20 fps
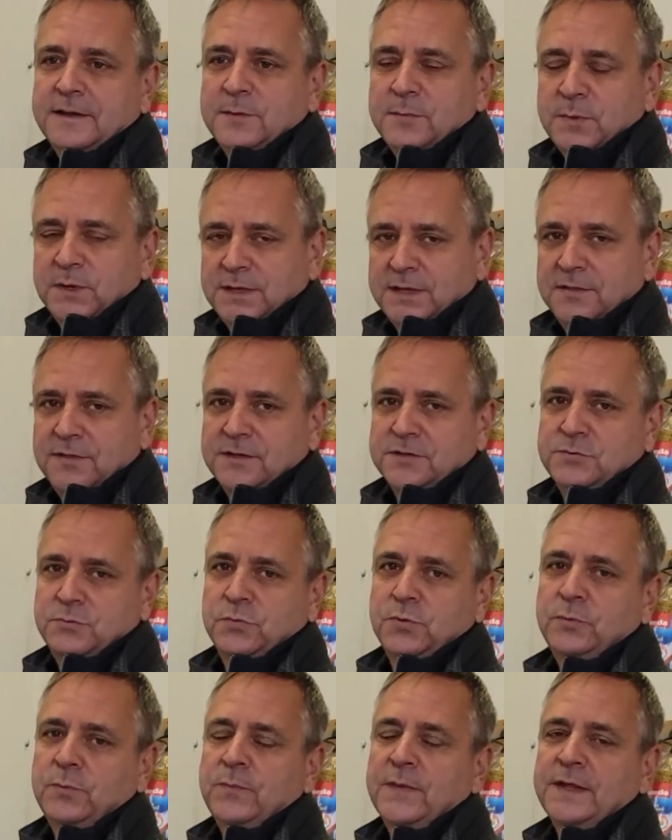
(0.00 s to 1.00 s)
But in this
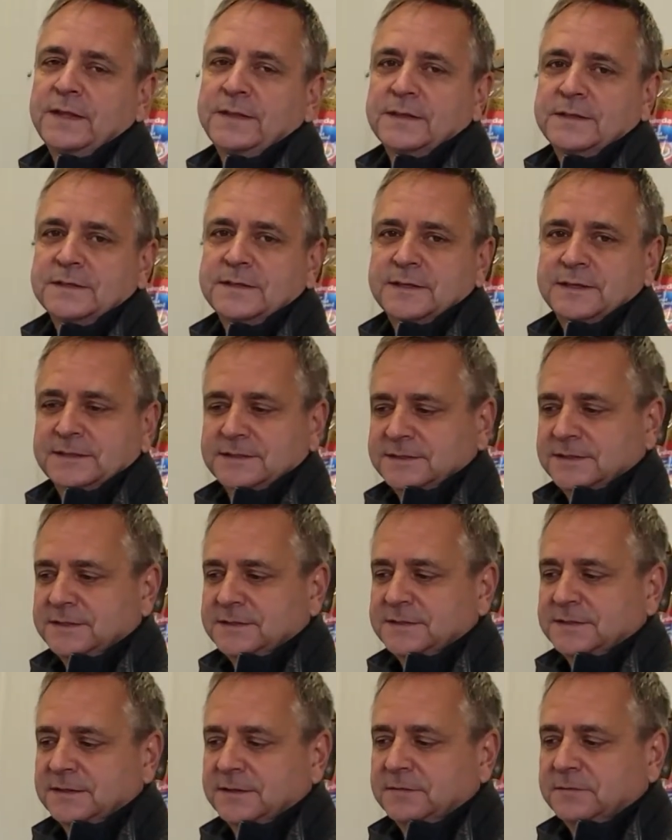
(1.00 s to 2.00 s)
room that this thing
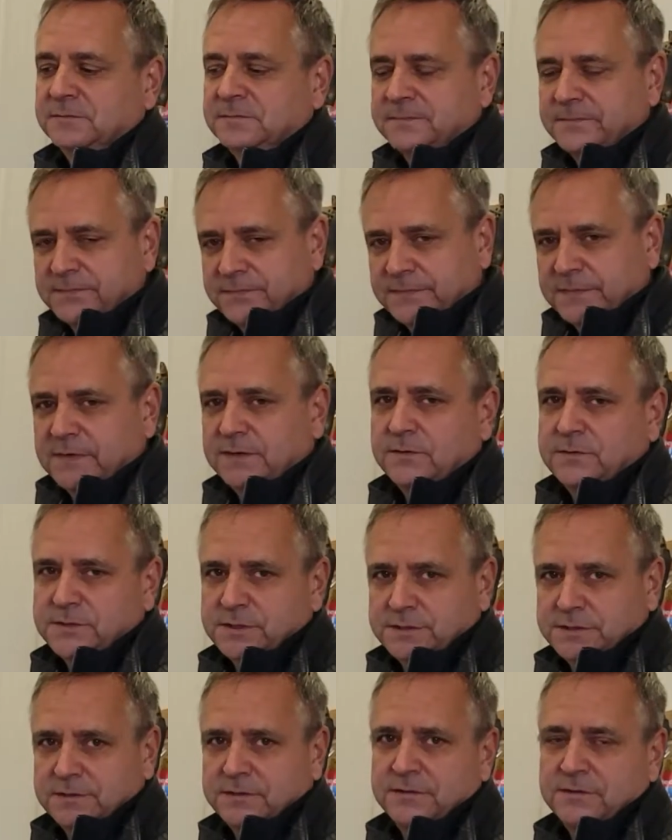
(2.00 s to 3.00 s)
sits in, there's
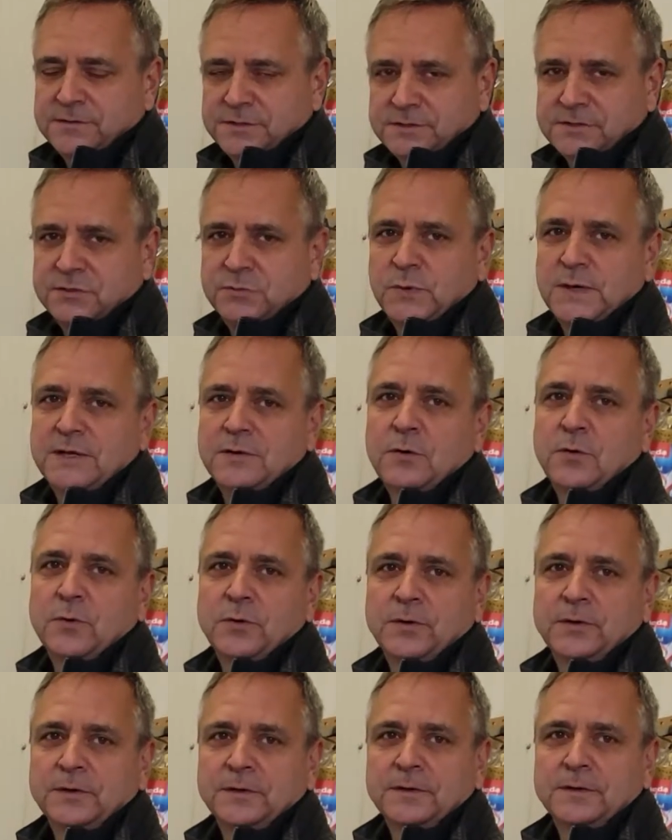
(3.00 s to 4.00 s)
a sweet
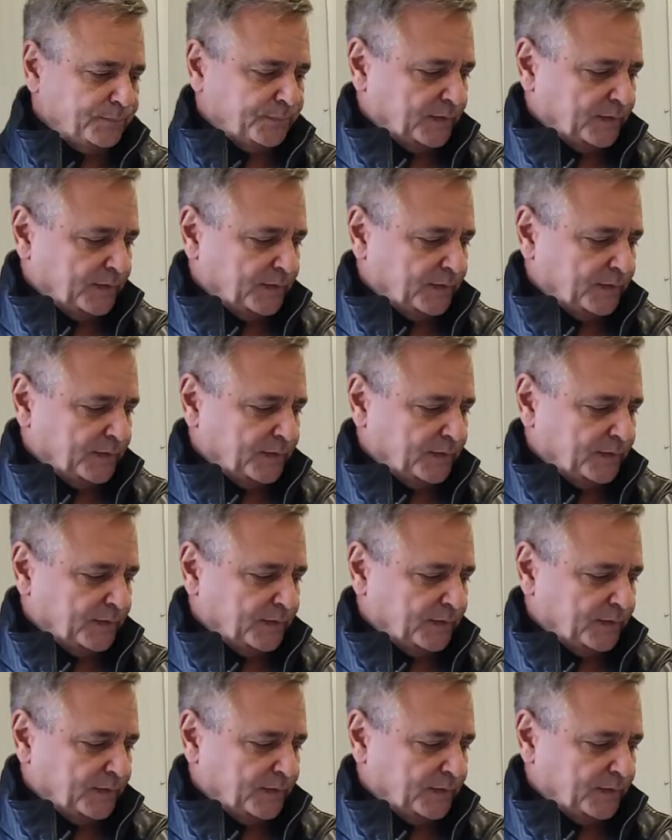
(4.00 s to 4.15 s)
odor.